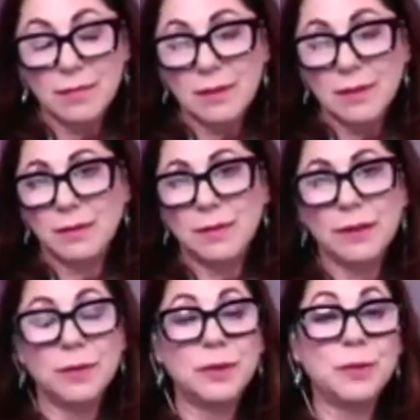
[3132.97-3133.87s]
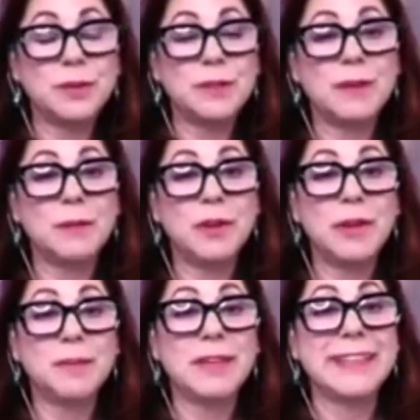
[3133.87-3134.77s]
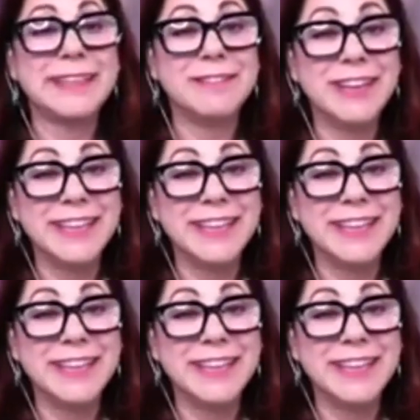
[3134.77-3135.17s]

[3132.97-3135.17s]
following the words of Abraham Lincoln, right?